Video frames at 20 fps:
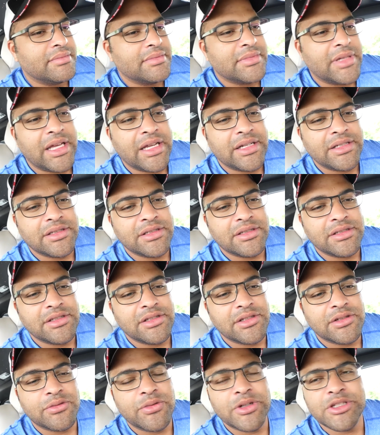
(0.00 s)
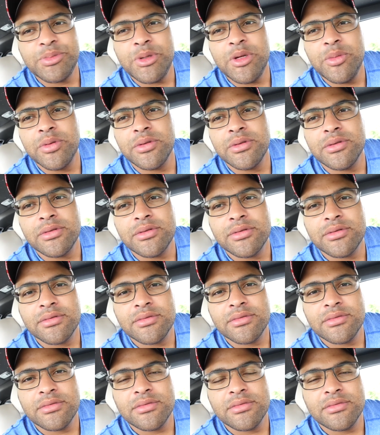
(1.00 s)
and you know, rich people
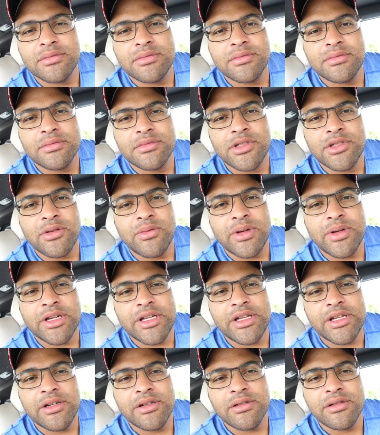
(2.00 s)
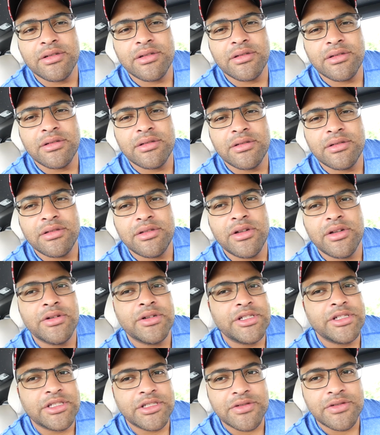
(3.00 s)
don't want to hear
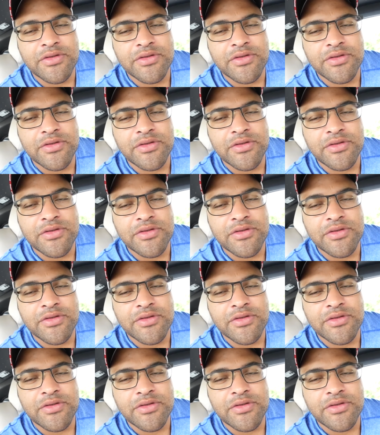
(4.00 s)
noise